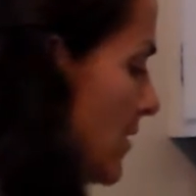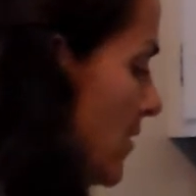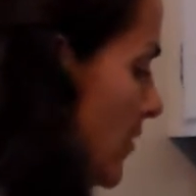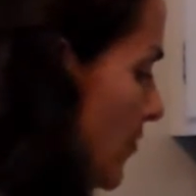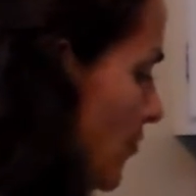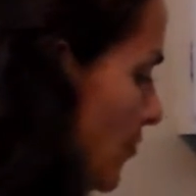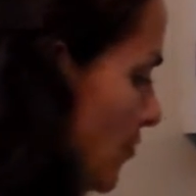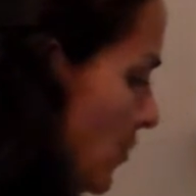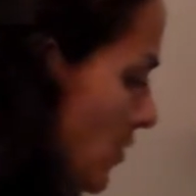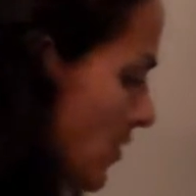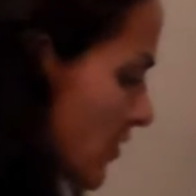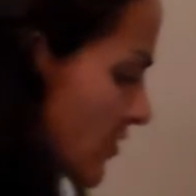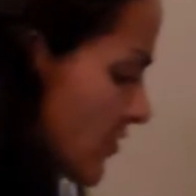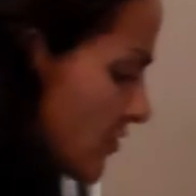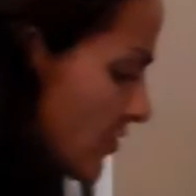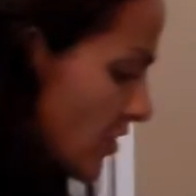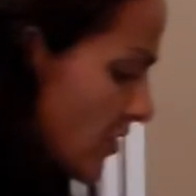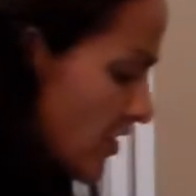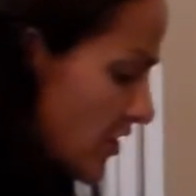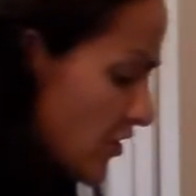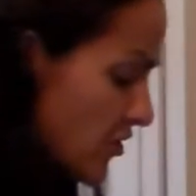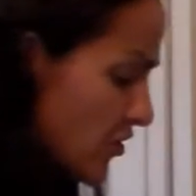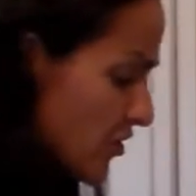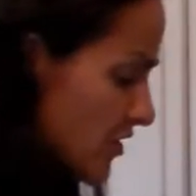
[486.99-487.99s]
you are
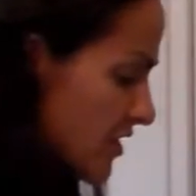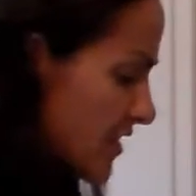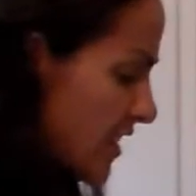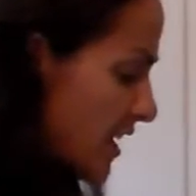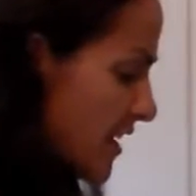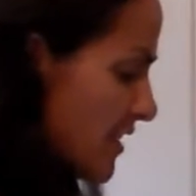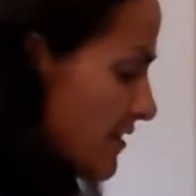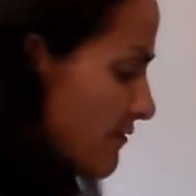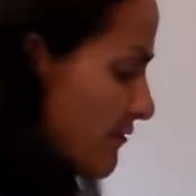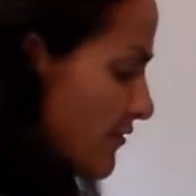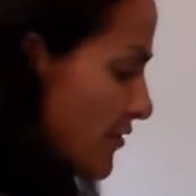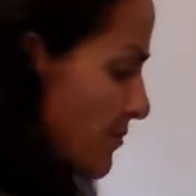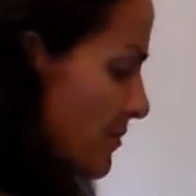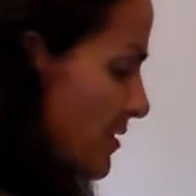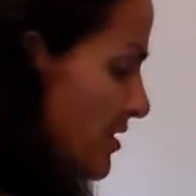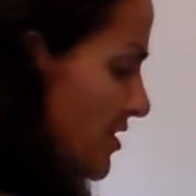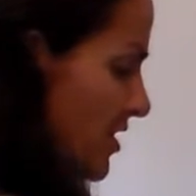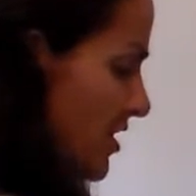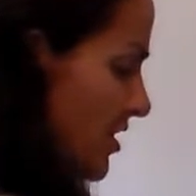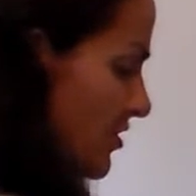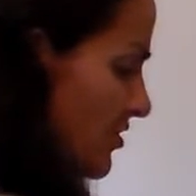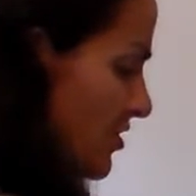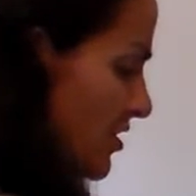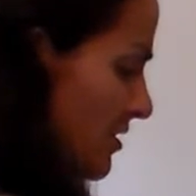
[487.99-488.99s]
starting your second
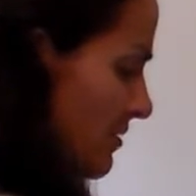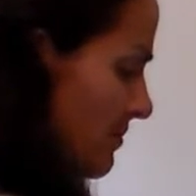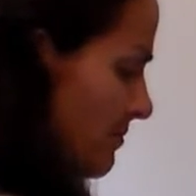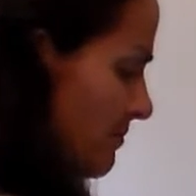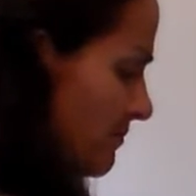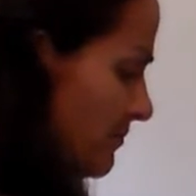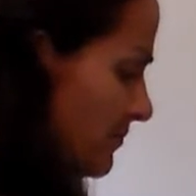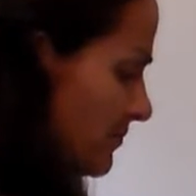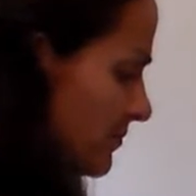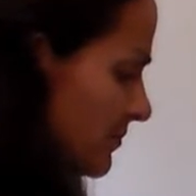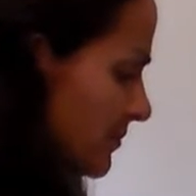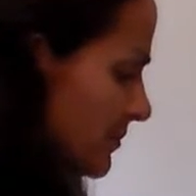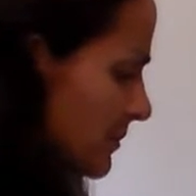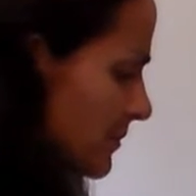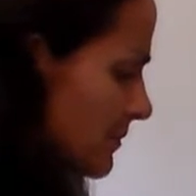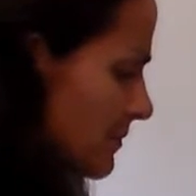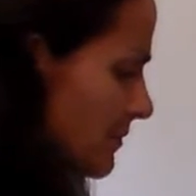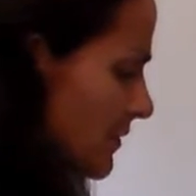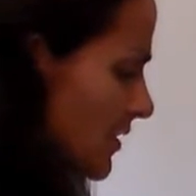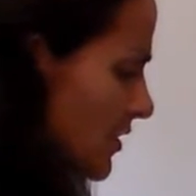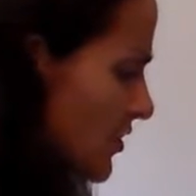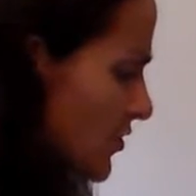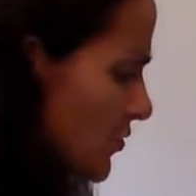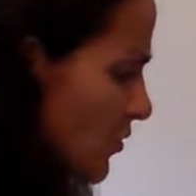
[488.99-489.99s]
fermentation.
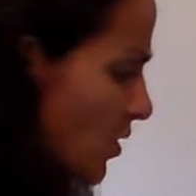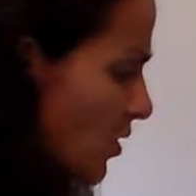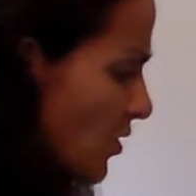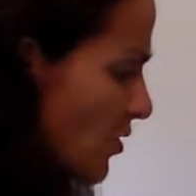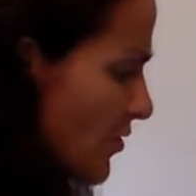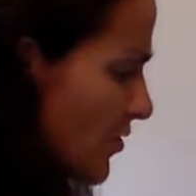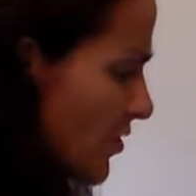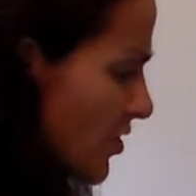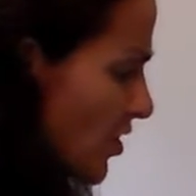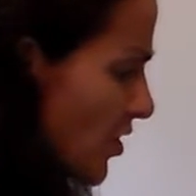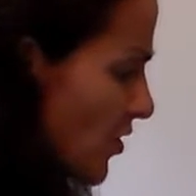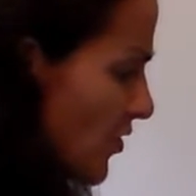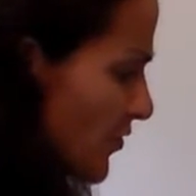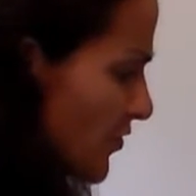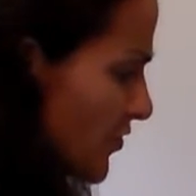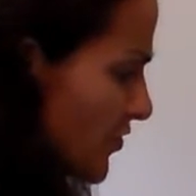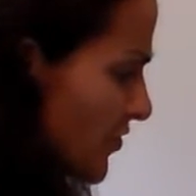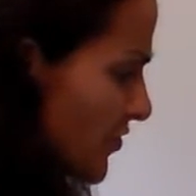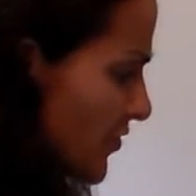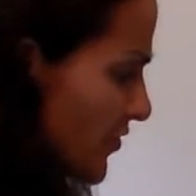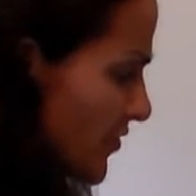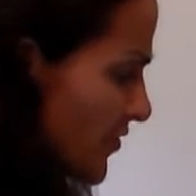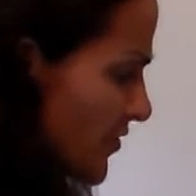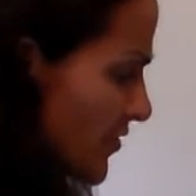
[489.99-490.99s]
So all the
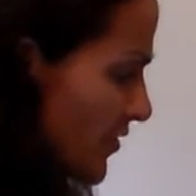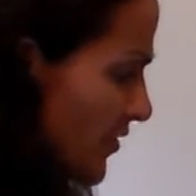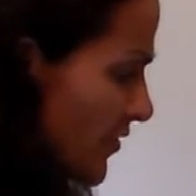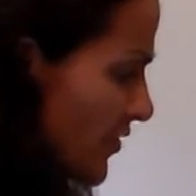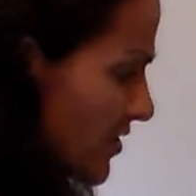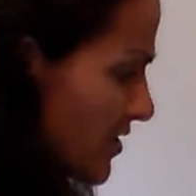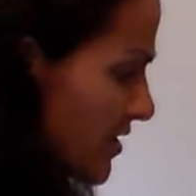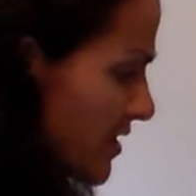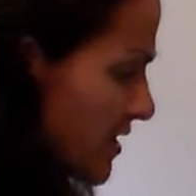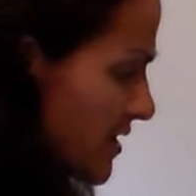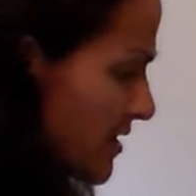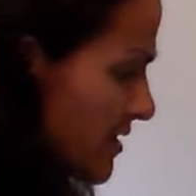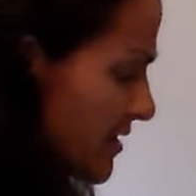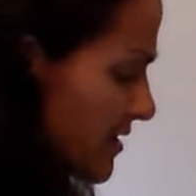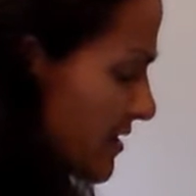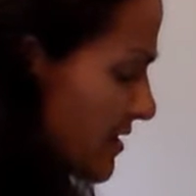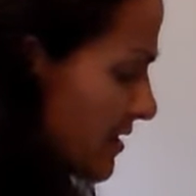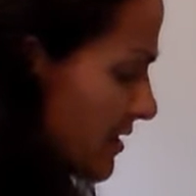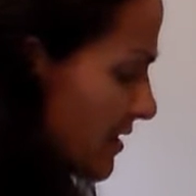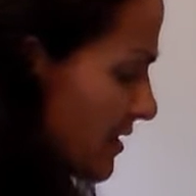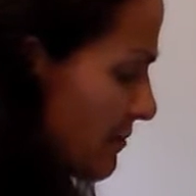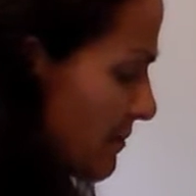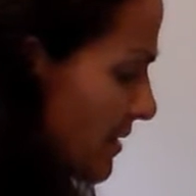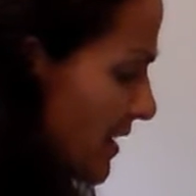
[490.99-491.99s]
cultures, all the
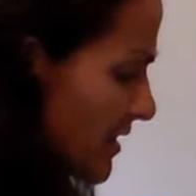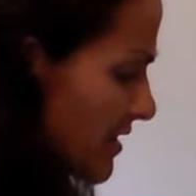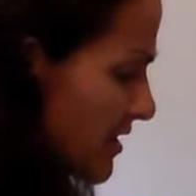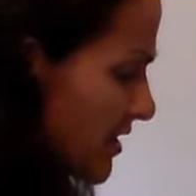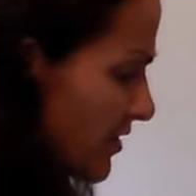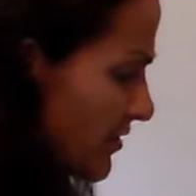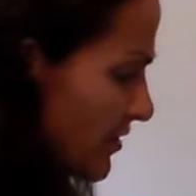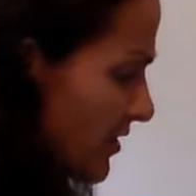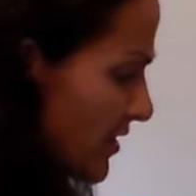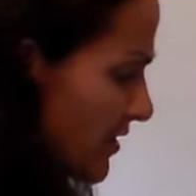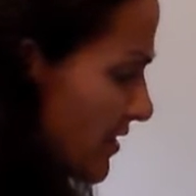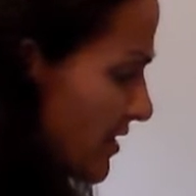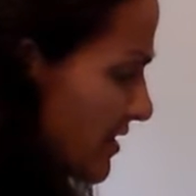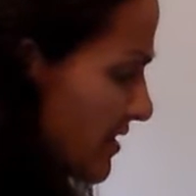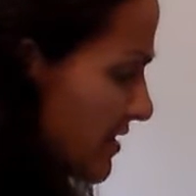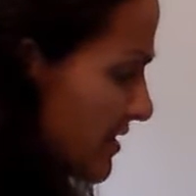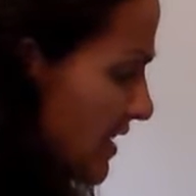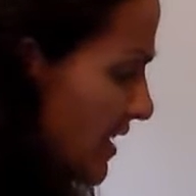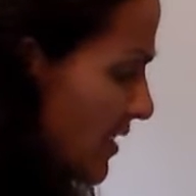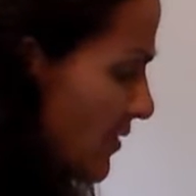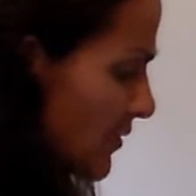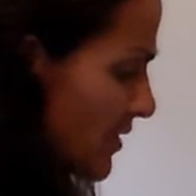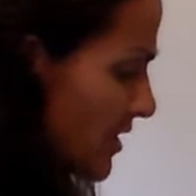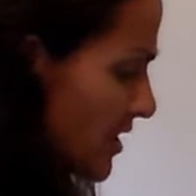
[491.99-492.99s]
yeast and bacteria that's
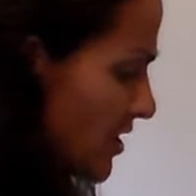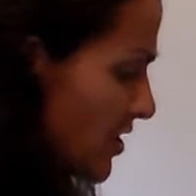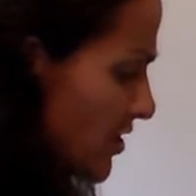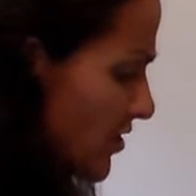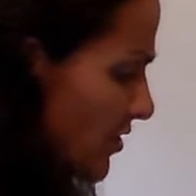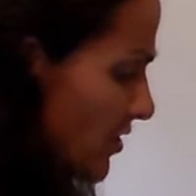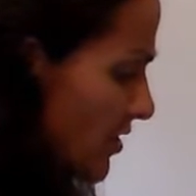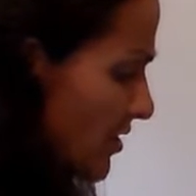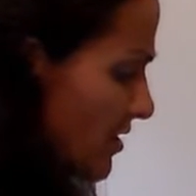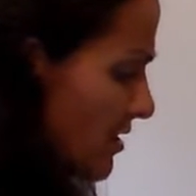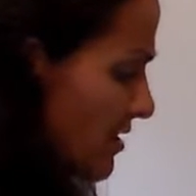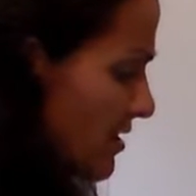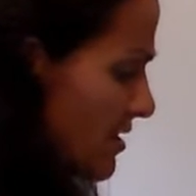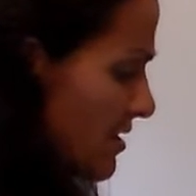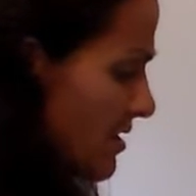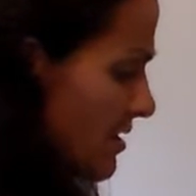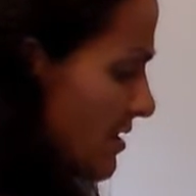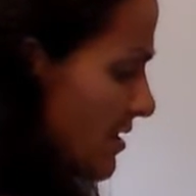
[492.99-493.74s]
down here